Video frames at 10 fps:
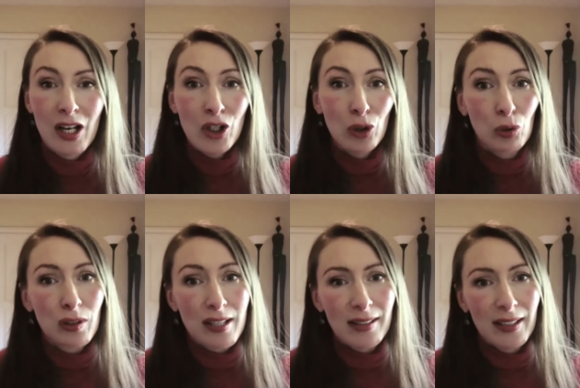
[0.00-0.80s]
So 2
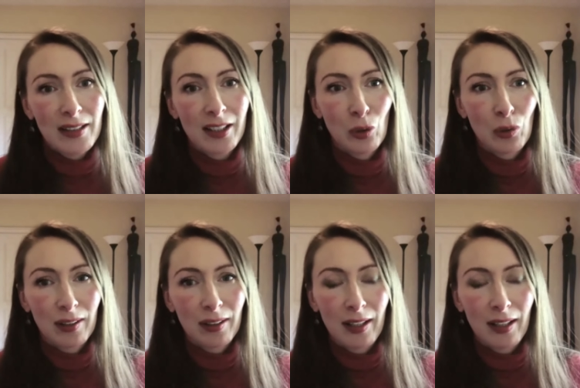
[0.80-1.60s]
years later, you
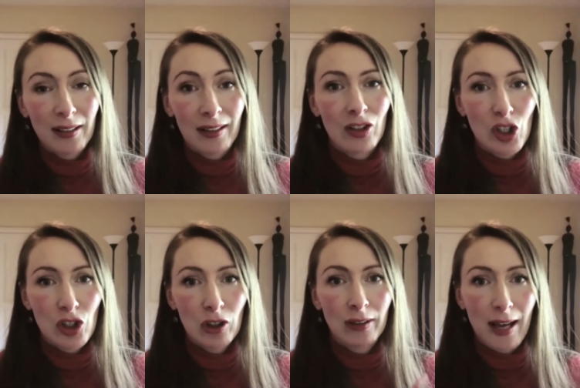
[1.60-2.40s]
can get an
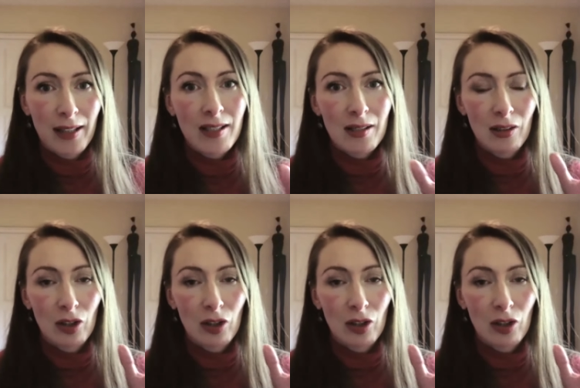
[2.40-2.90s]
additional tax